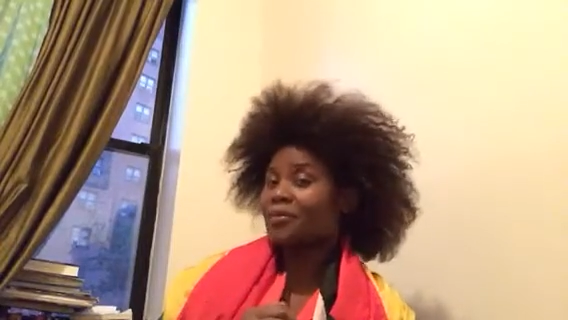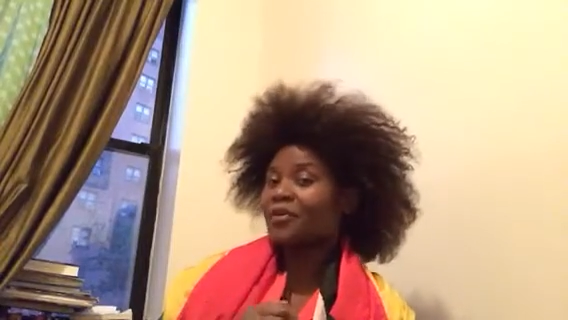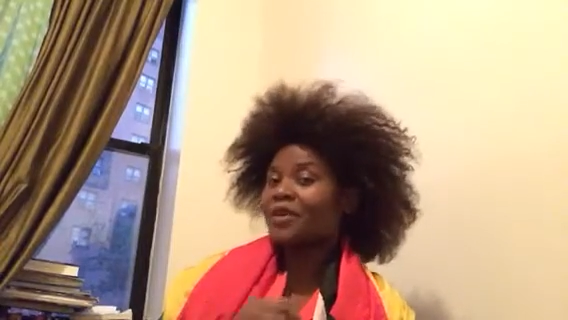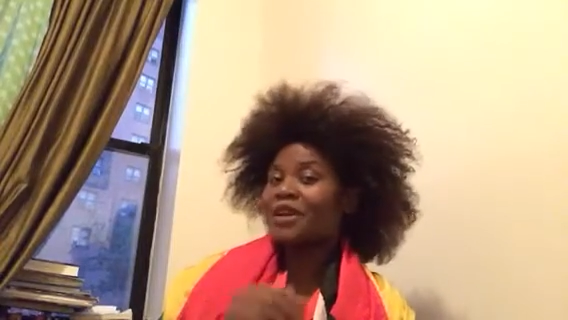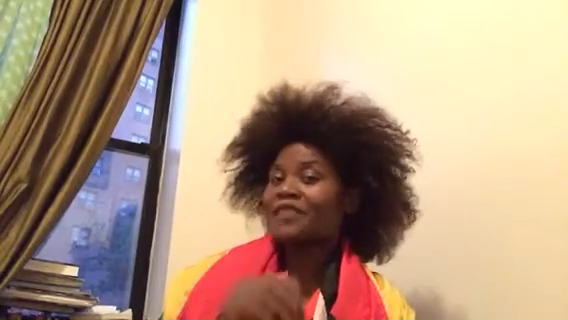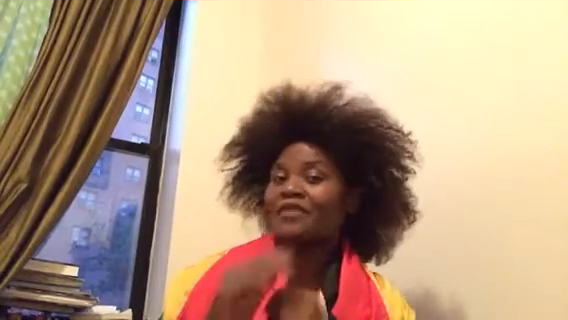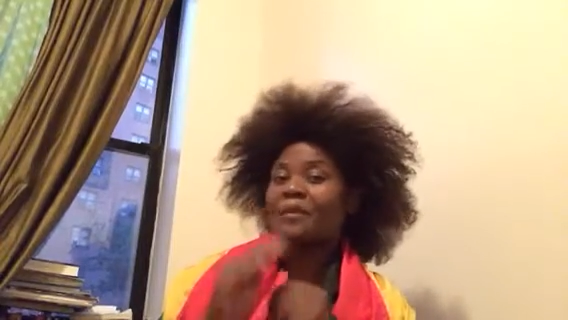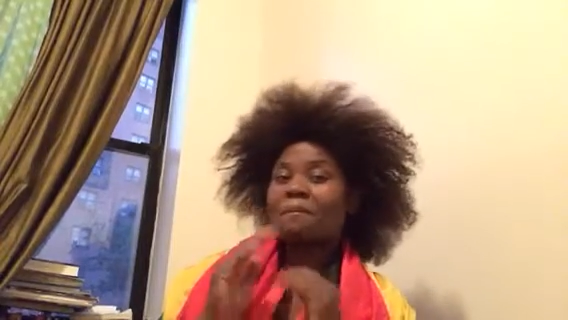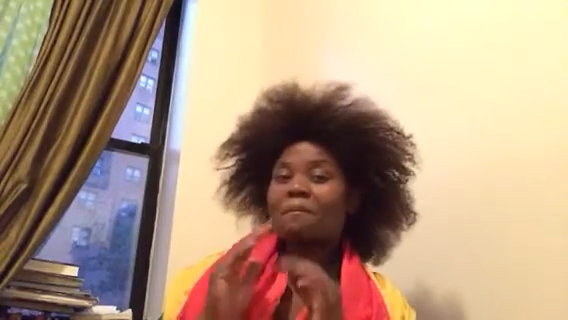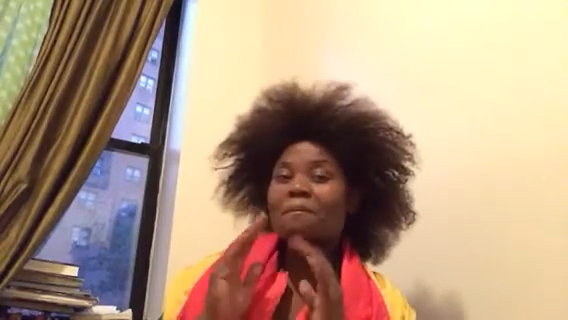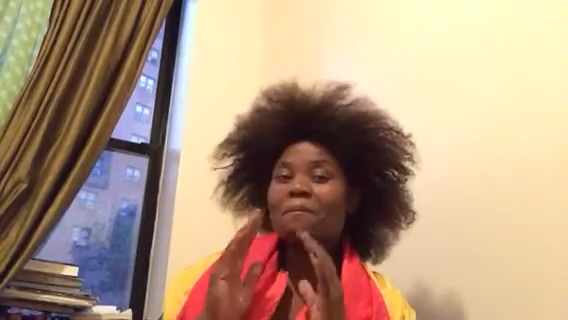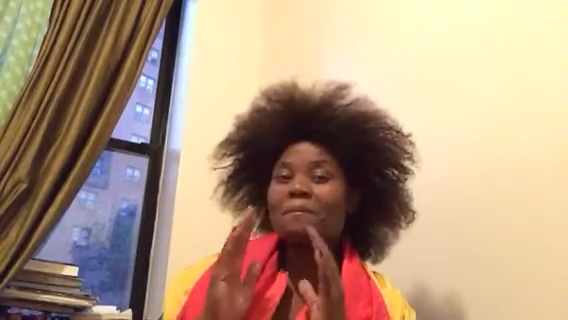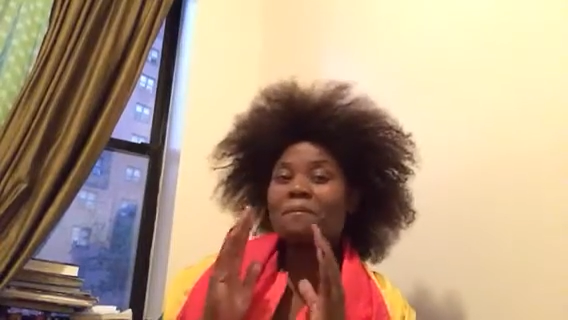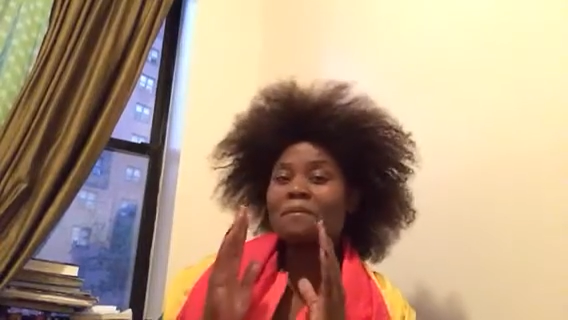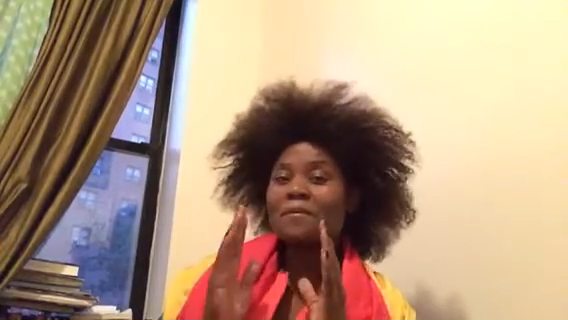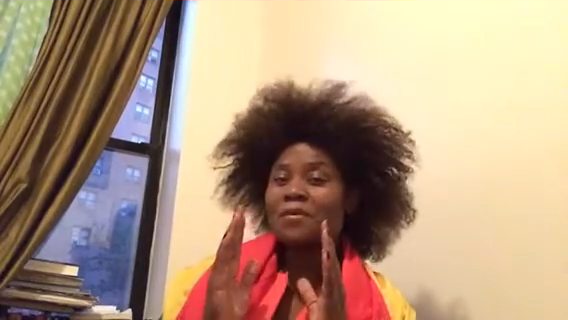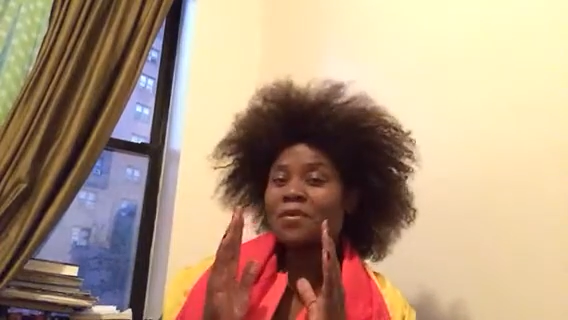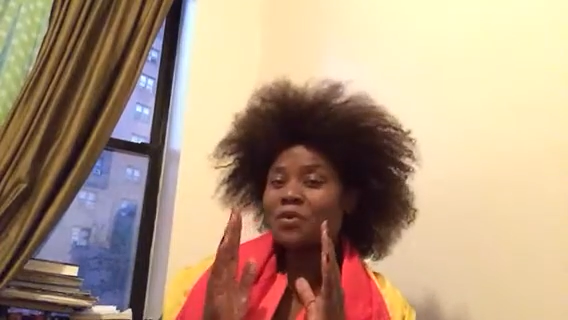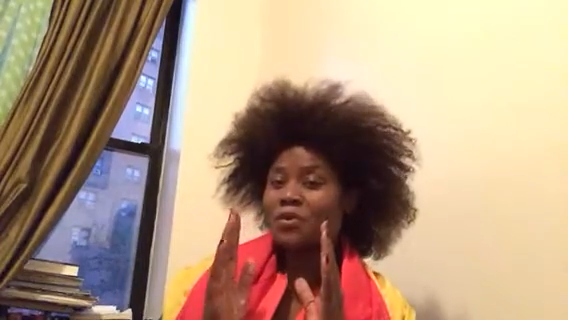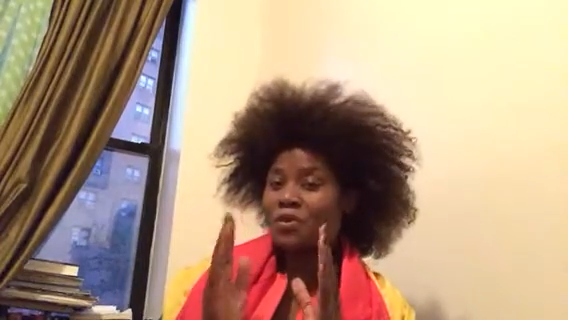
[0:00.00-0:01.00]
We have a
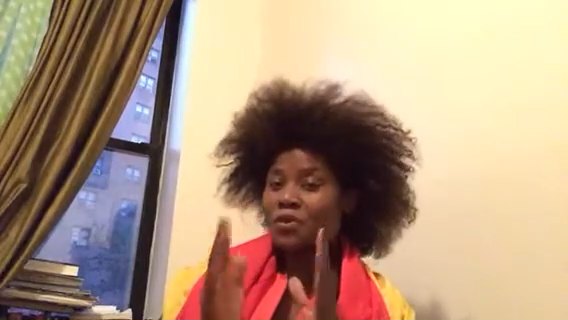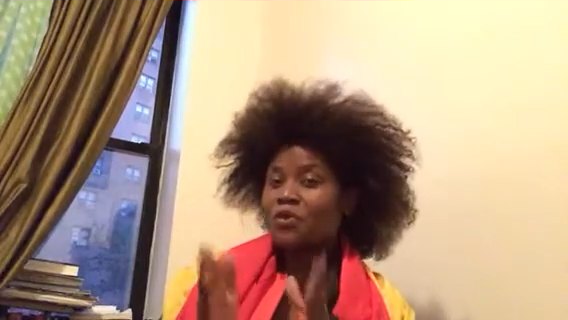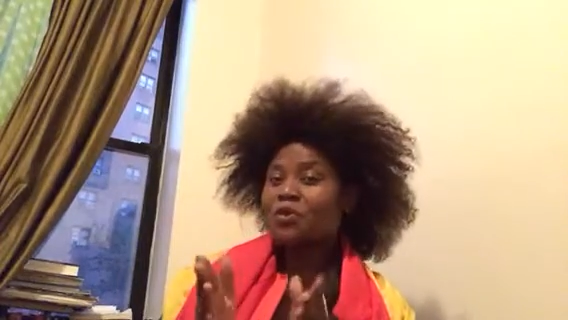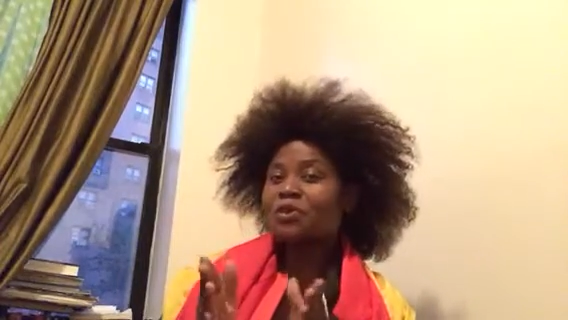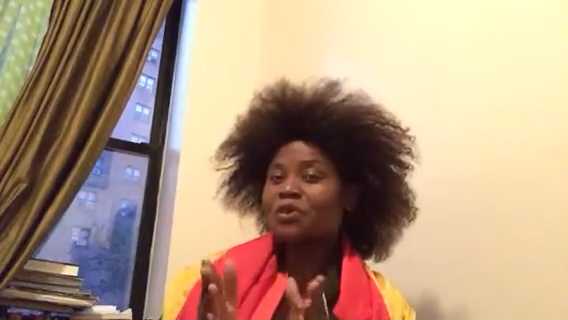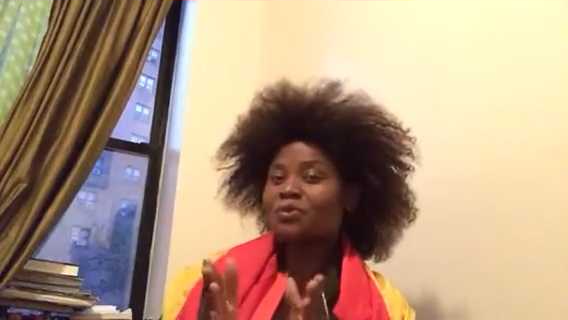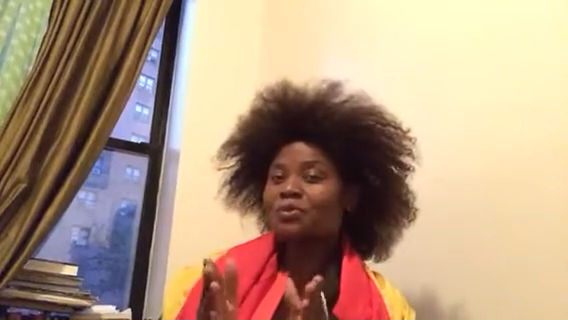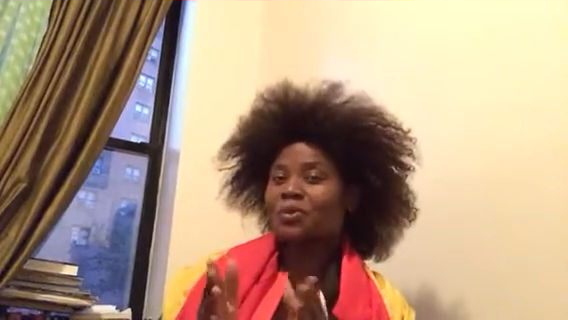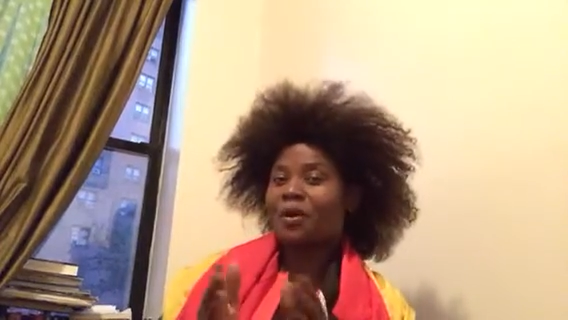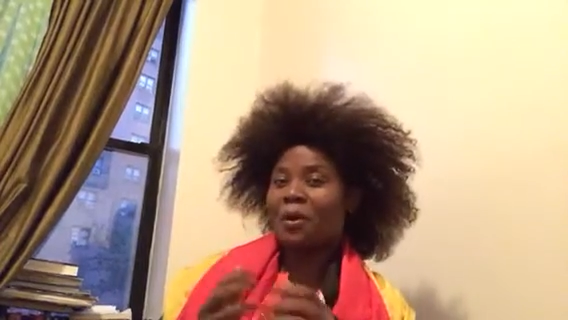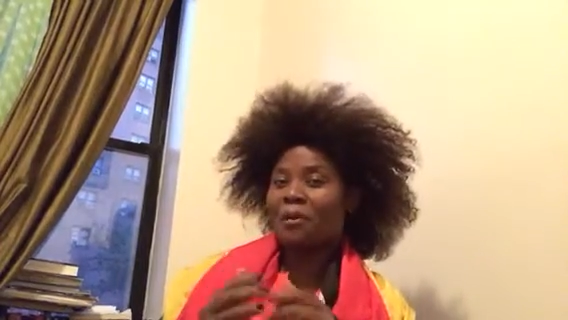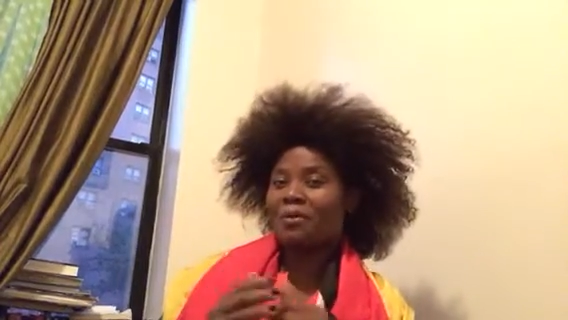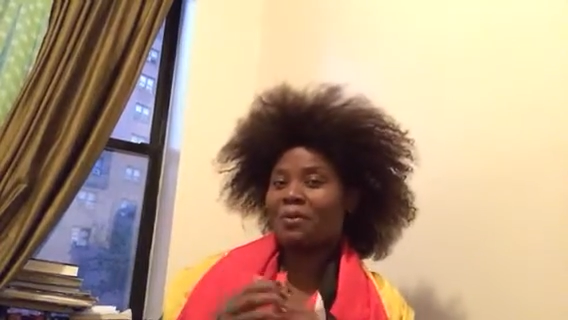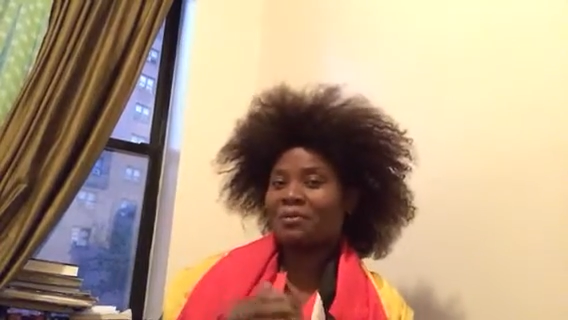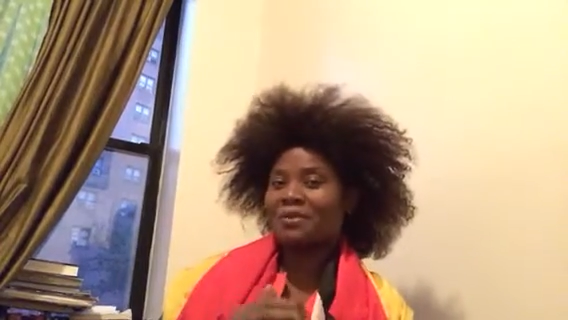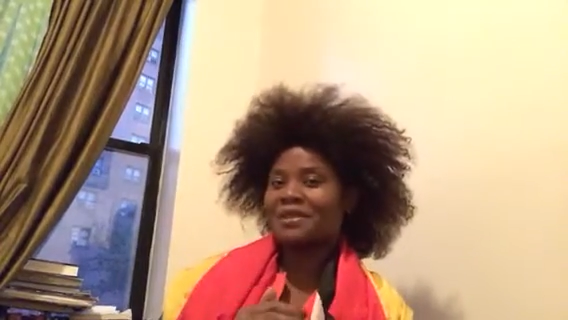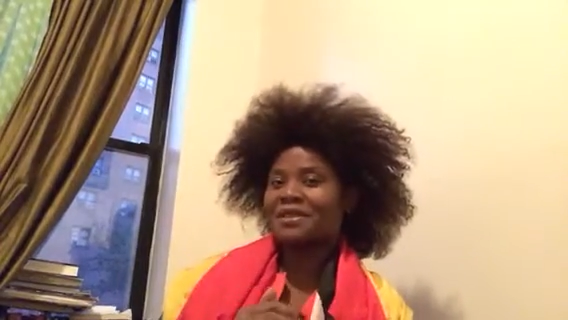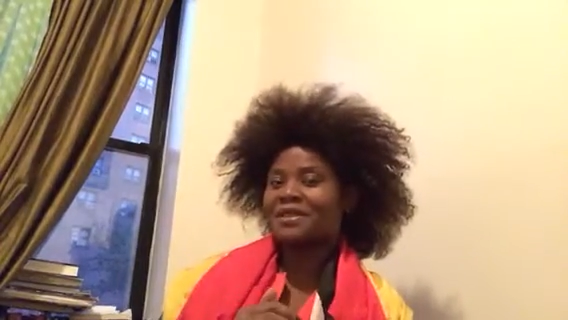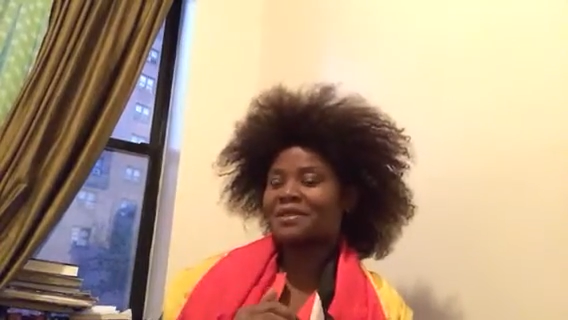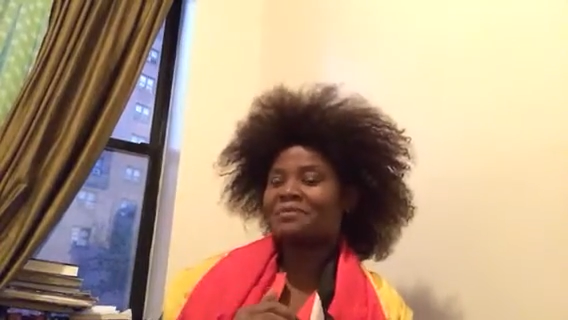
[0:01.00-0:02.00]
huge
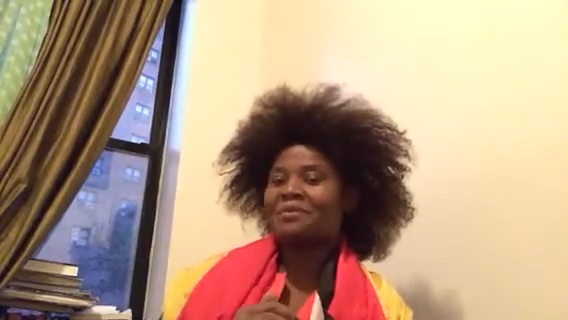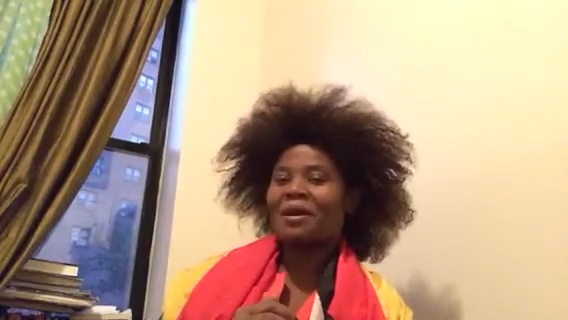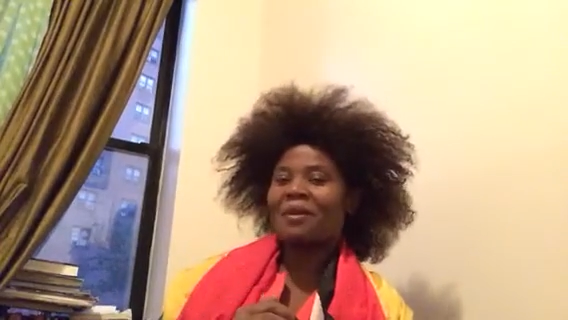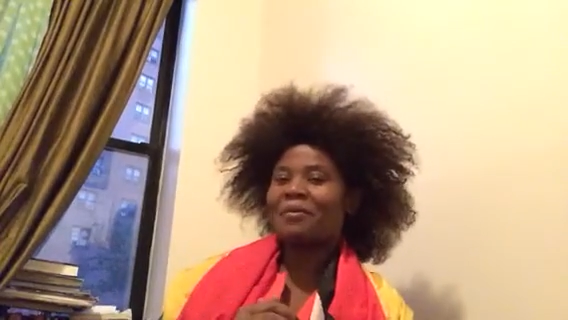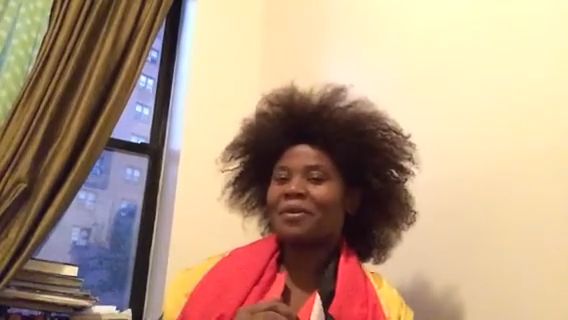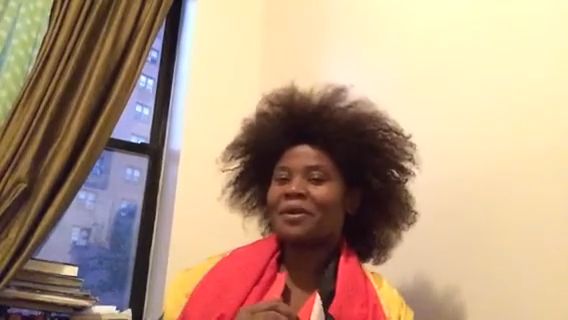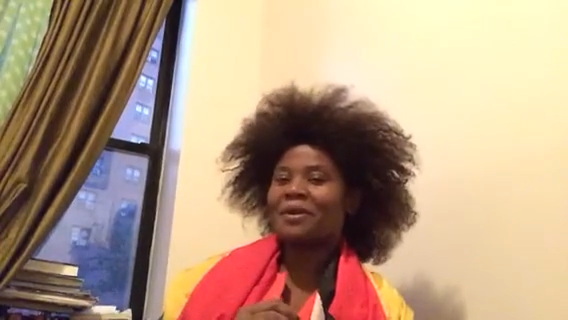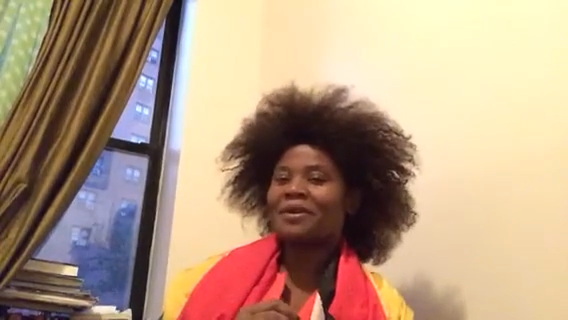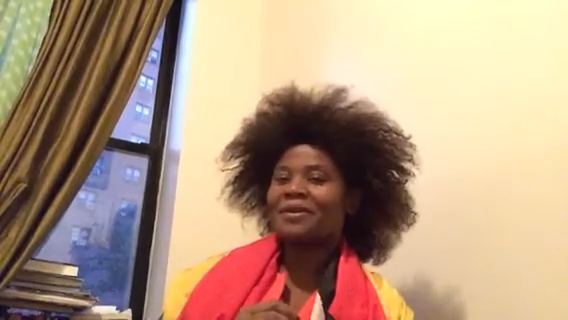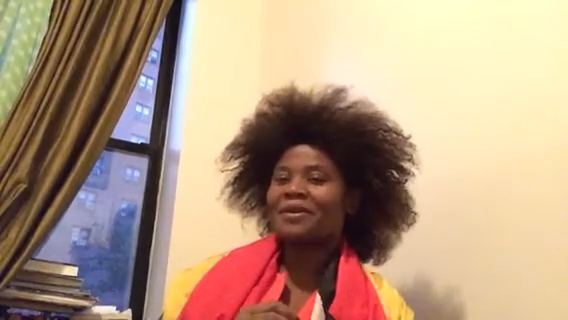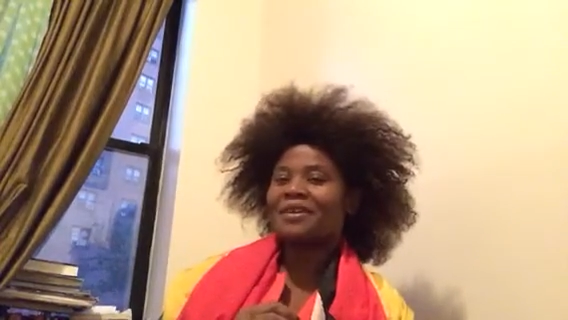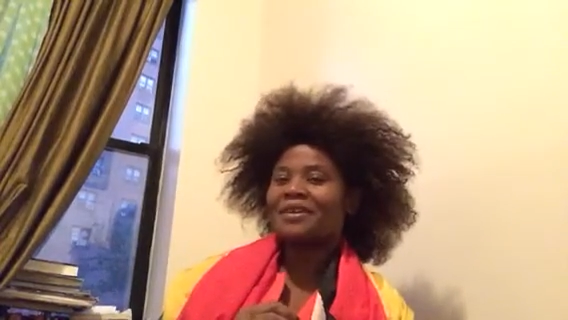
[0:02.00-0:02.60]
problem in Zimbabwe.